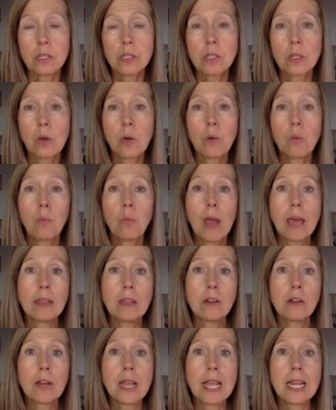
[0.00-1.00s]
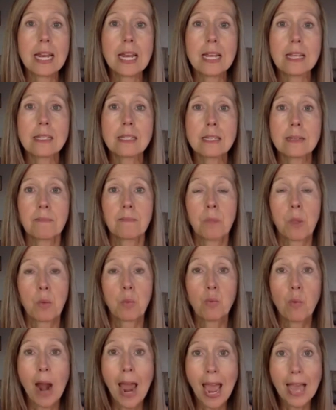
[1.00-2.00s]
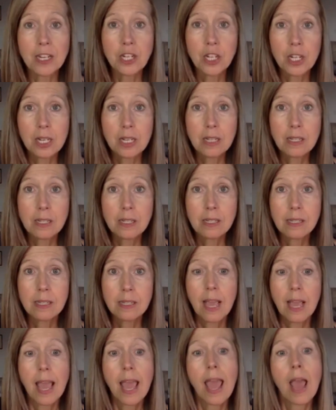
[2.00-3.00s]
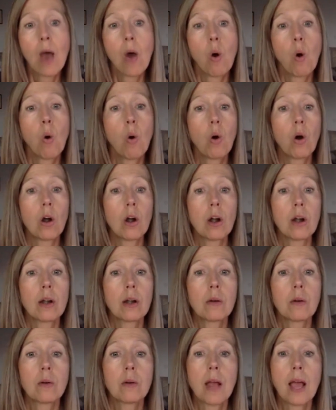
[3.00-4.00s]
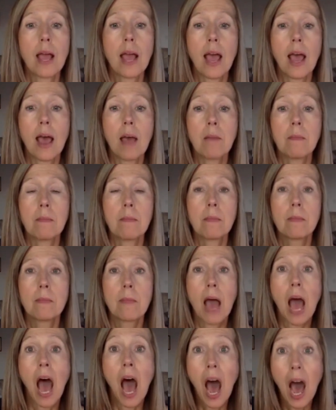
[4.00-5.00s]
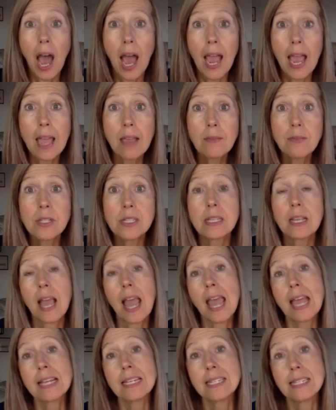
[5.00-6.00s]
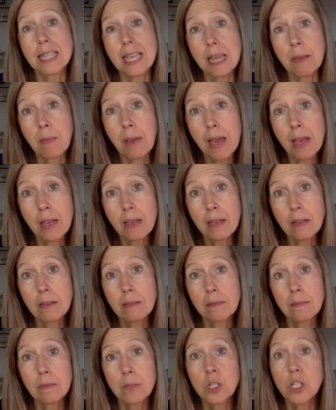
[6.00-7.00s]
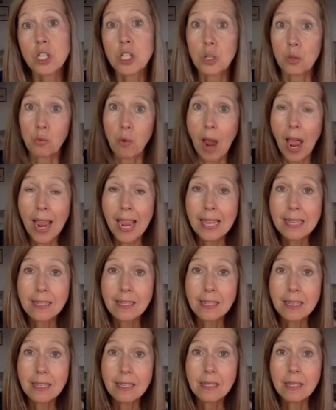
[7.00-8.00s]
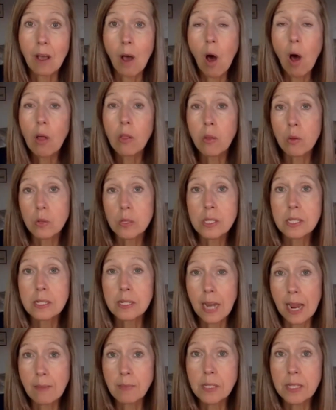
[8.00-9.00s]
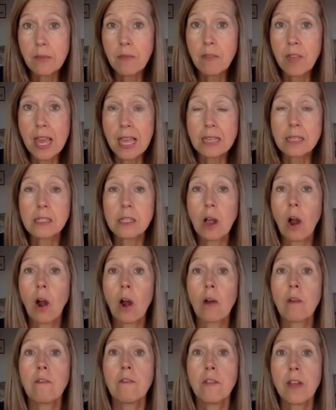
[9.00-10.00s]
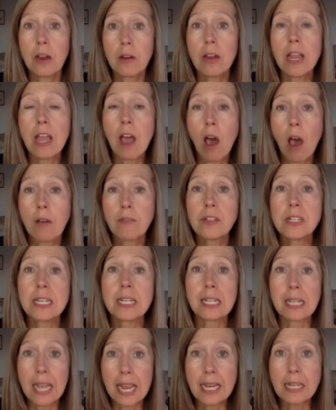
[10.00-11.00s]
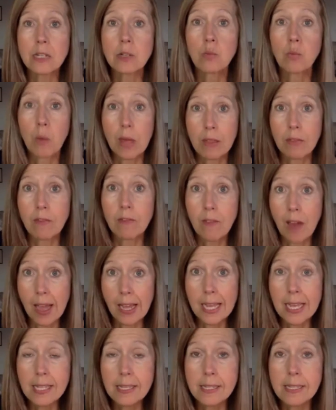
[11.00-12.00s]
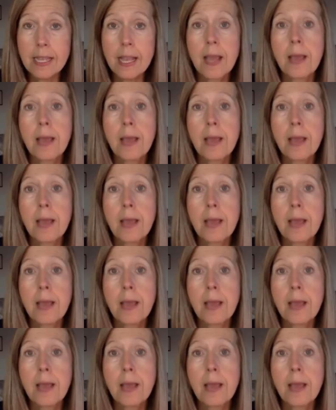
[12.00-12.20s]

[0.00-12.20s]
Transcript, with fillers: so whether it is rashes or hives, eczema, psoriasis, all those types of things are very often linked with fungus.